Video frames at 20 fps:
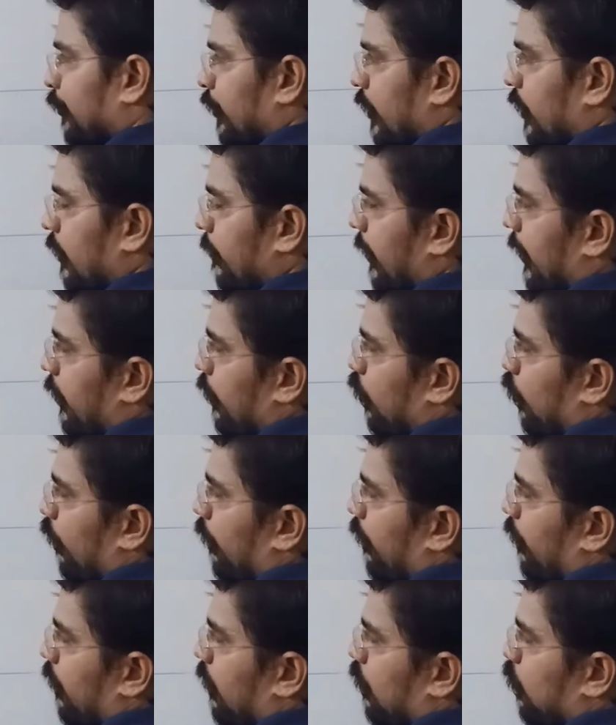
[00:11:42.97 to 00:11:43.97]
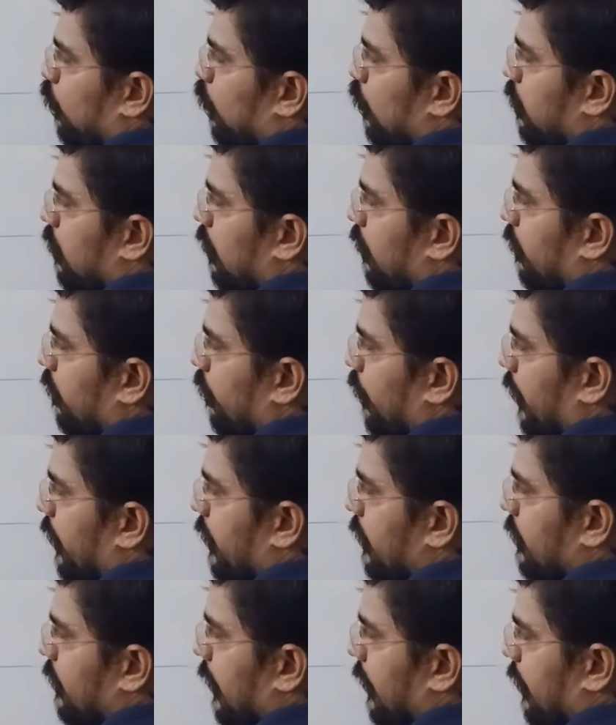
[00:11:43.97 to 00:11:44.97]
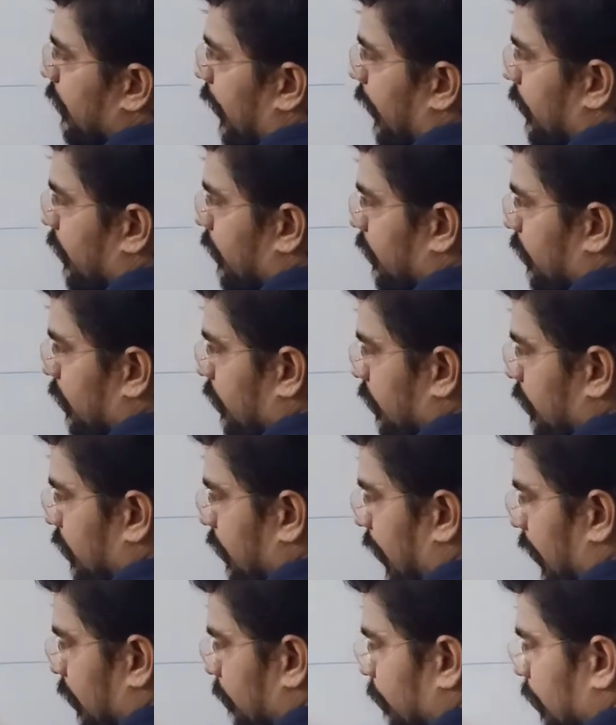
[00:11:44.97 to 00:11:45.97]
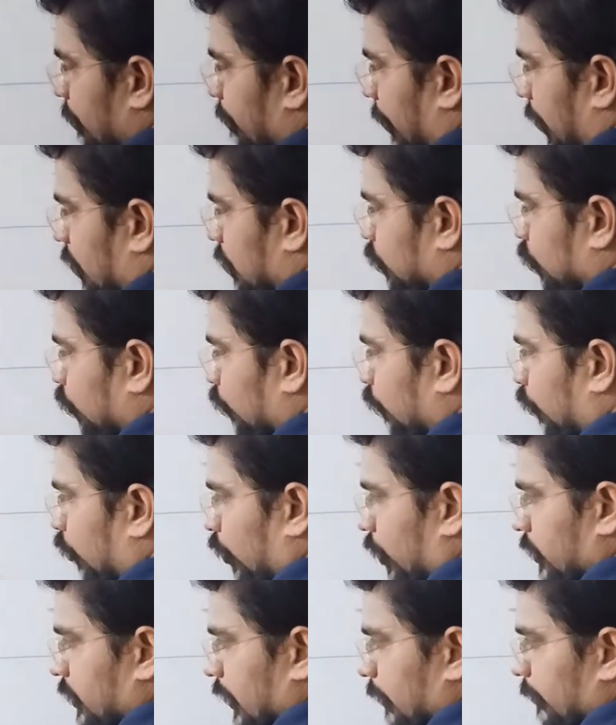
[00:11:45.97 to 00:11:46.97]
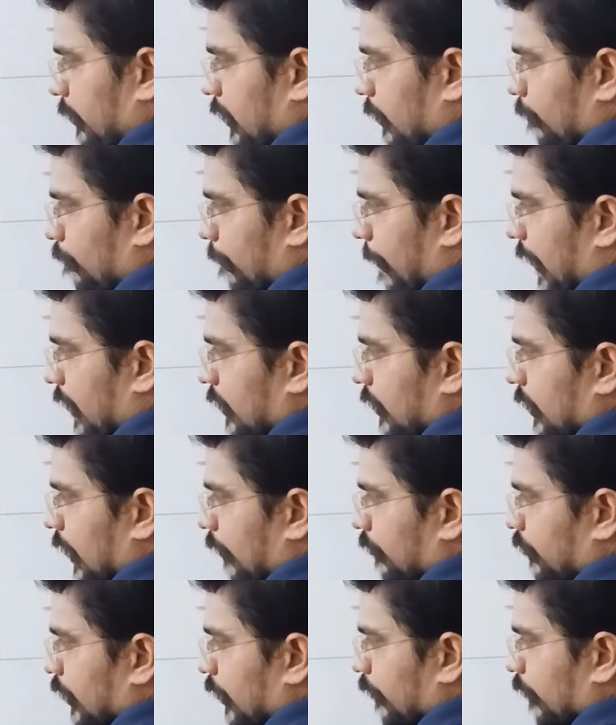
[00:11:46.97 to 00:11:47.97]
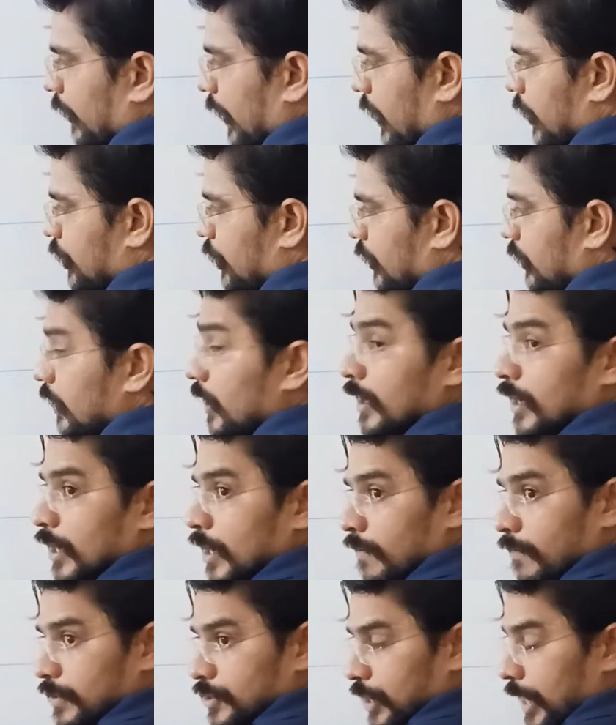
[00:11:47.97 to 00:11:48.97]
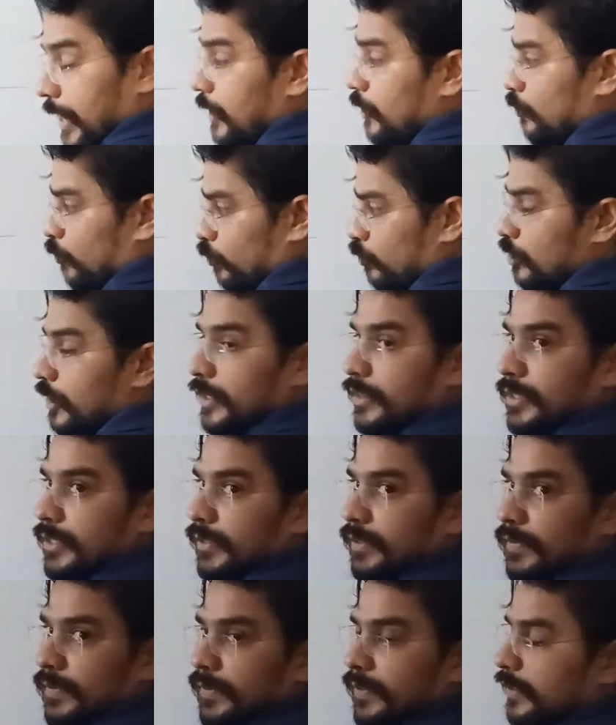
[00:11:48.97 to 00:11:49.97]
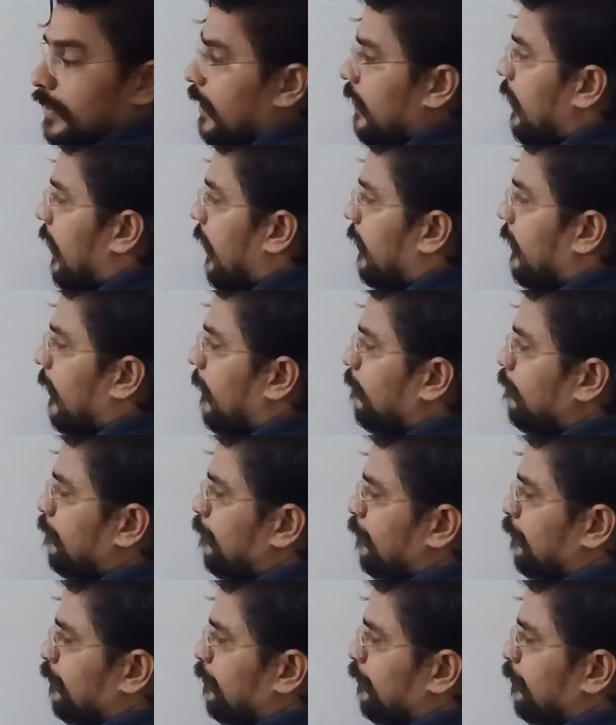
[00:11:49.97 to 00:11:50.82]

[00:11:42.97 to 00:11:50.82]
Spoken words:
remaining of rules. One is that light can be passed through focus and become parallel after reflection, which I used in this ray diagram,